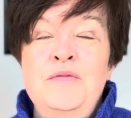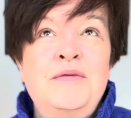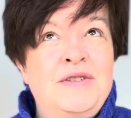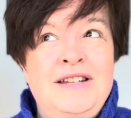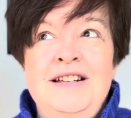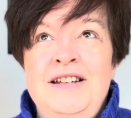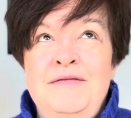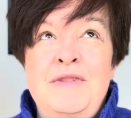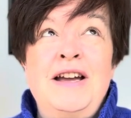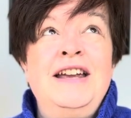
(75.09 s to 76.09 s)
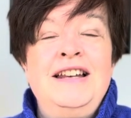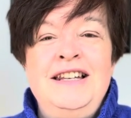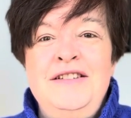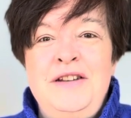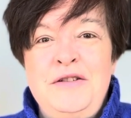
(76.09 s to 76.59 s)
I'm still in my
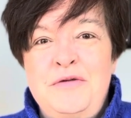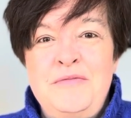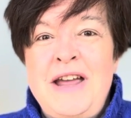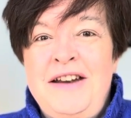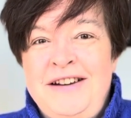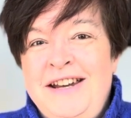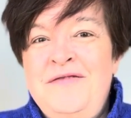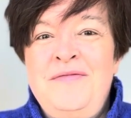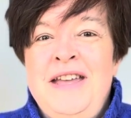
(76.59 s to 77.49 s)
living room area.